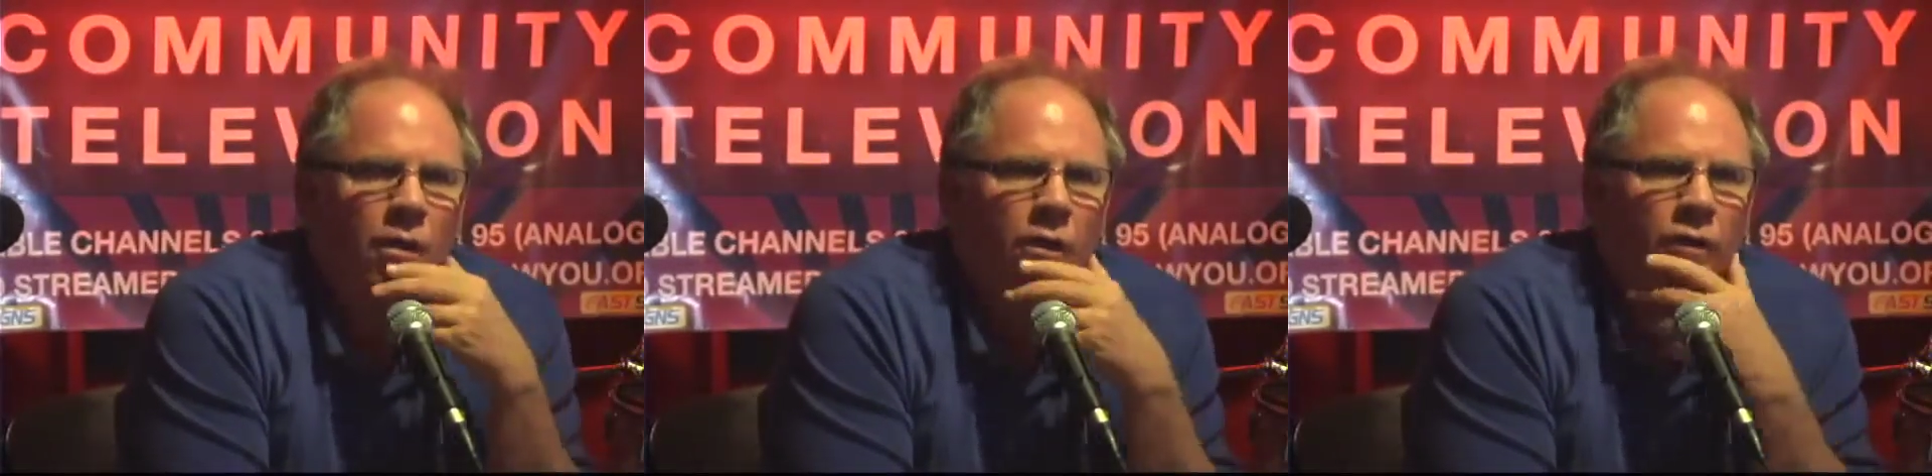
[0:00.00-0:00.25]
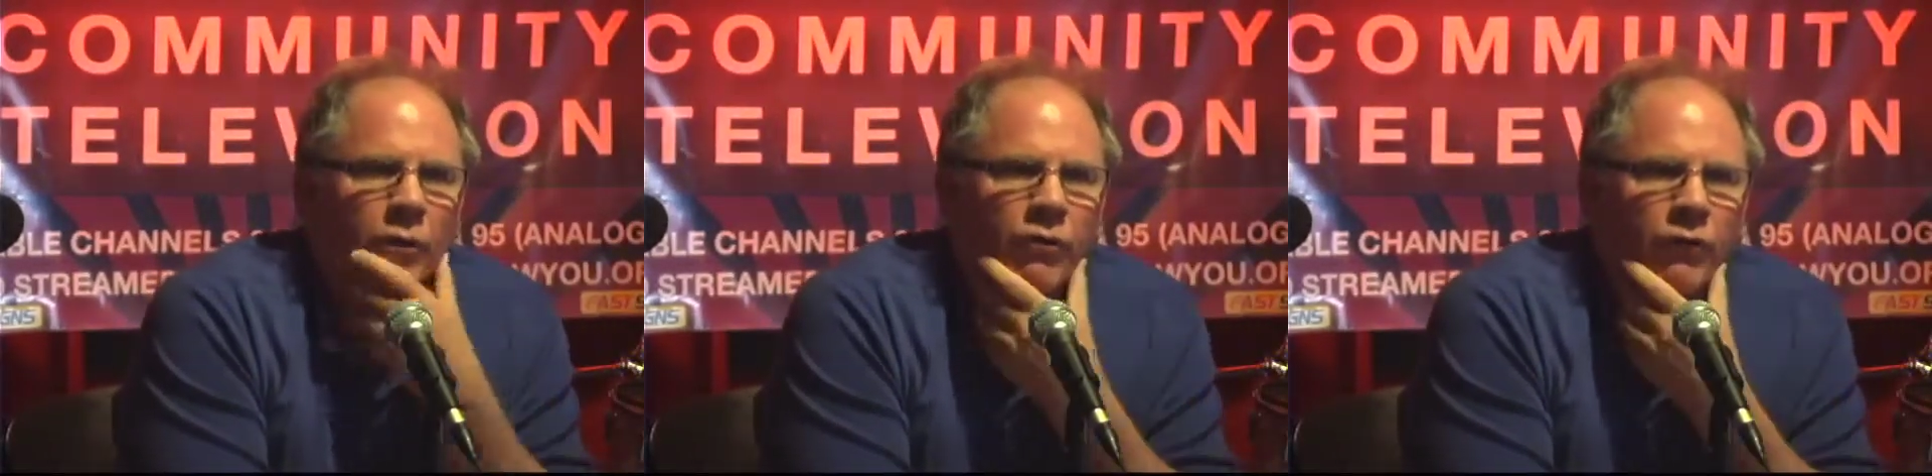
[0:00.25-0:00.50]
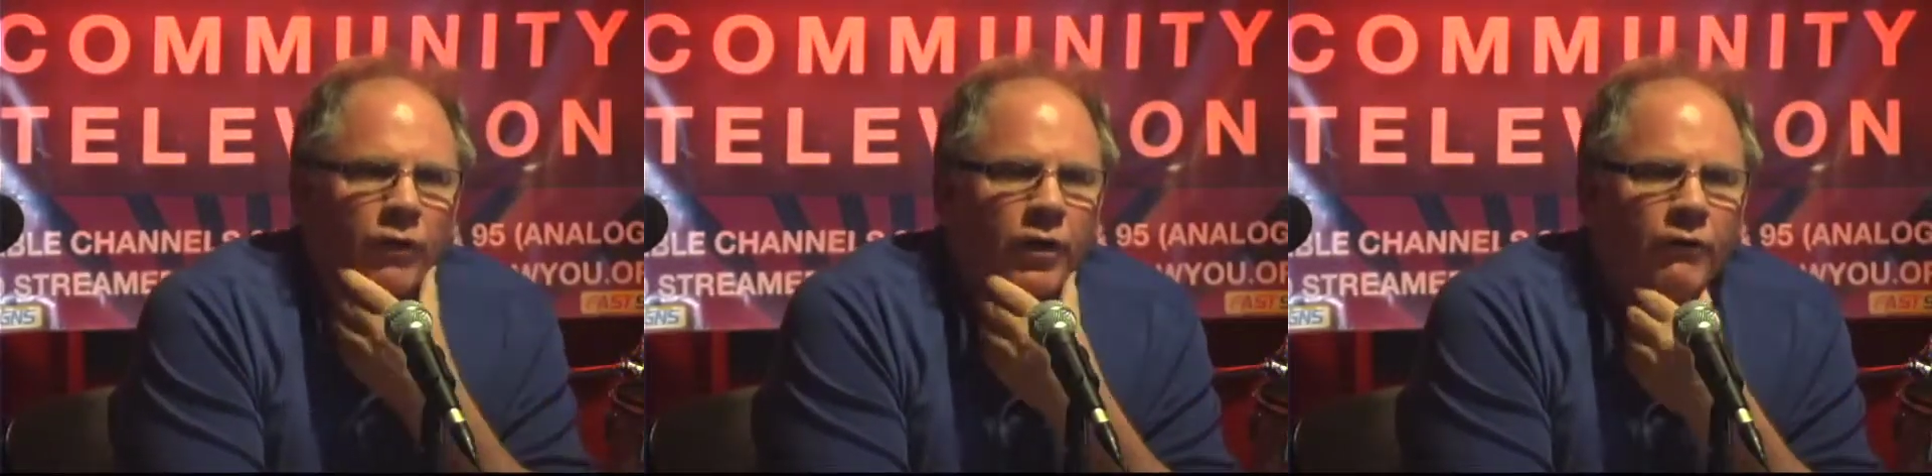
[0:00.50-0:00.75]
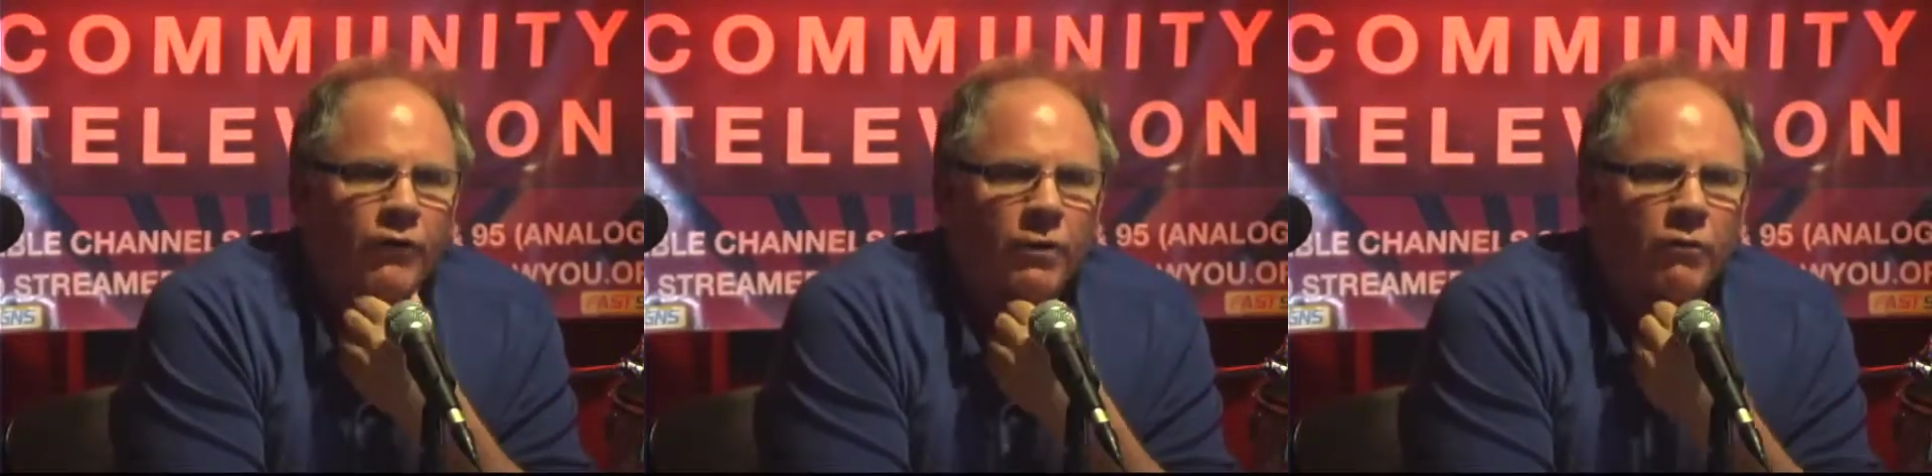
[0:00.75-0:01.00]
There was a
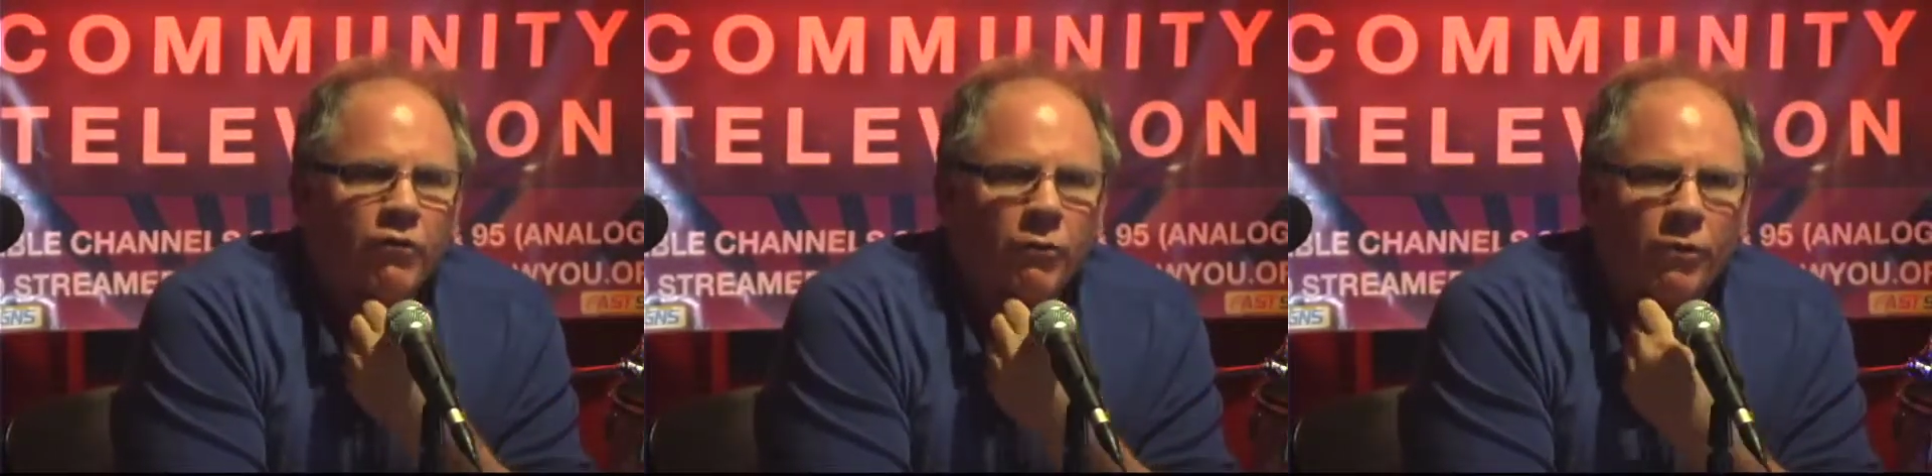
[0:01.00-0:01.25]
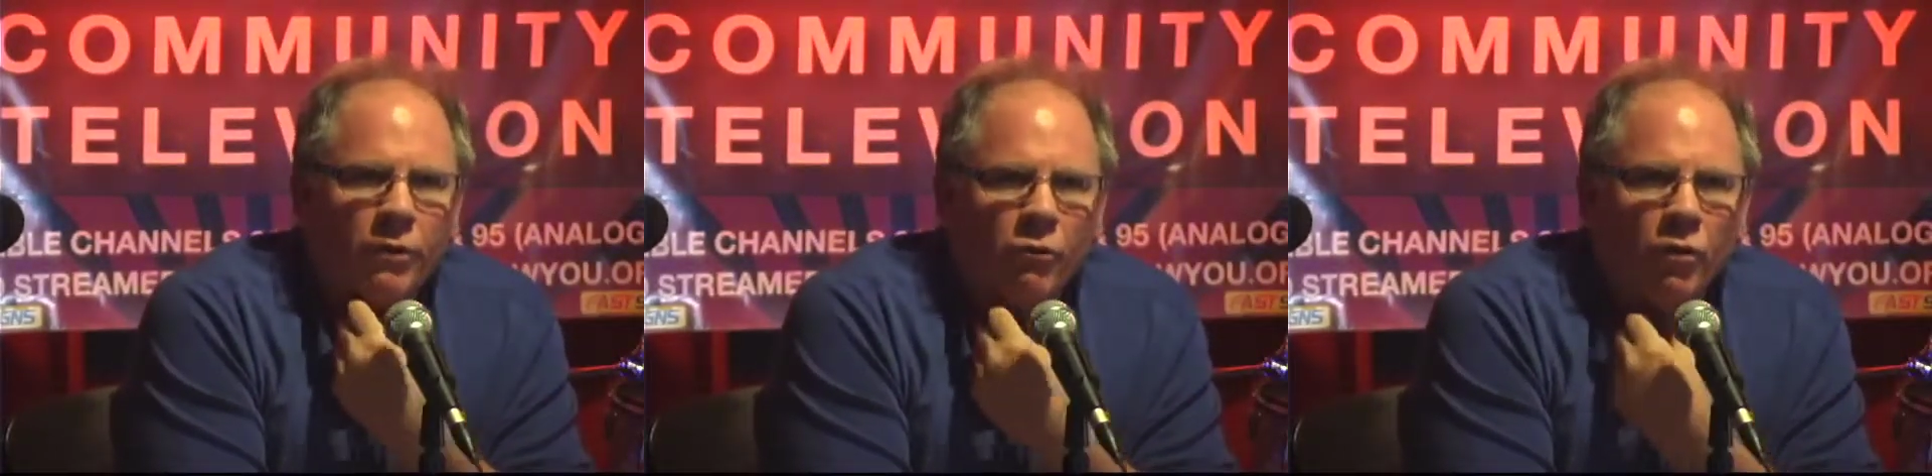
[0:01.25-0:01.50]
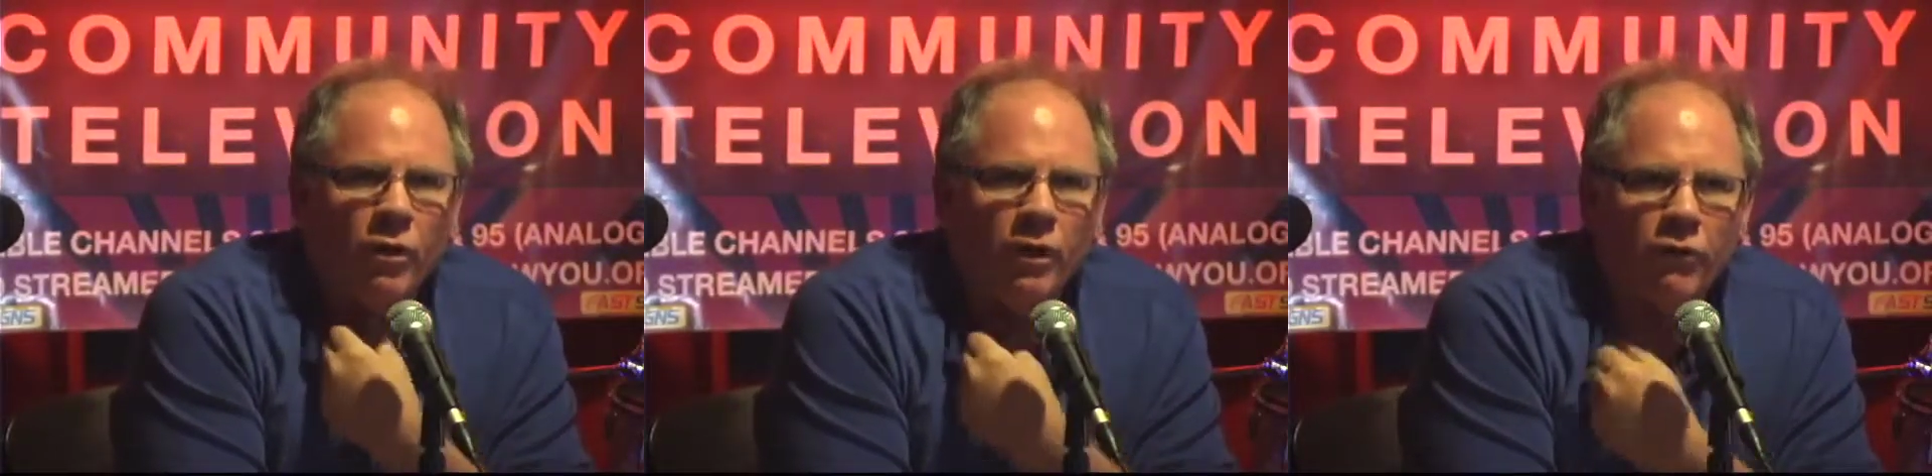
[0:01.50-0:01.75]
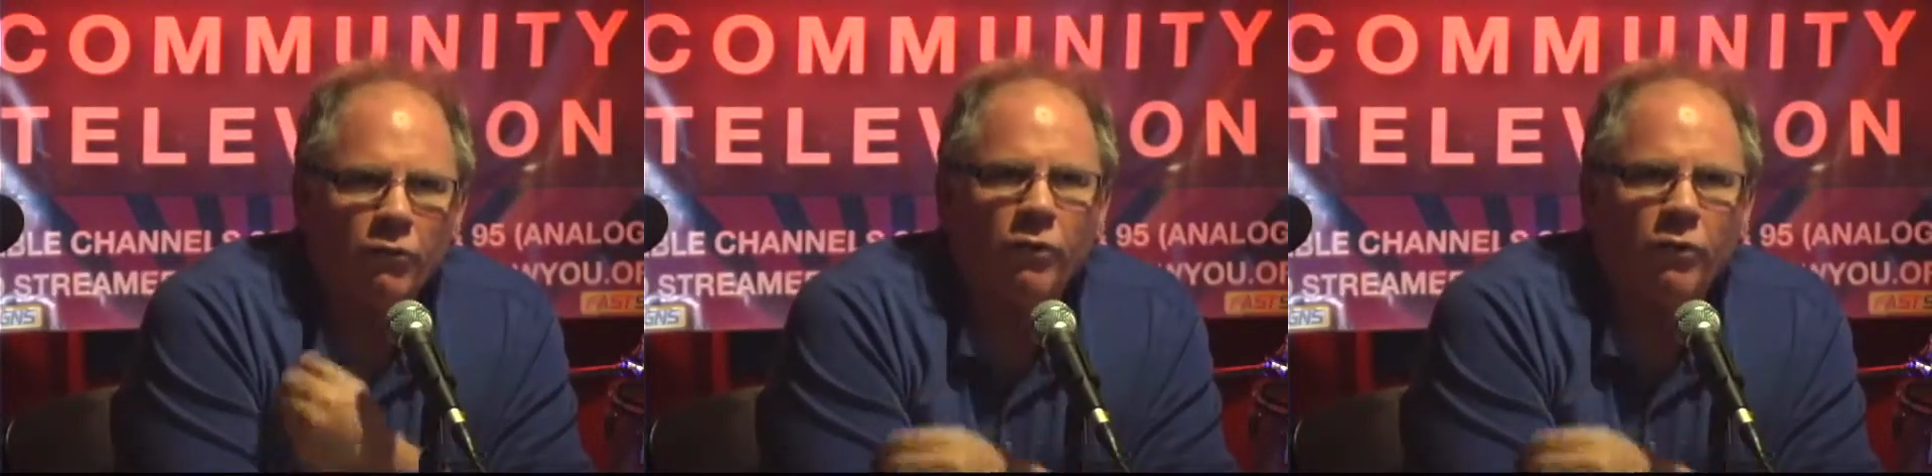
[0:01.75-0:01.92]
very famous Supreme Court case,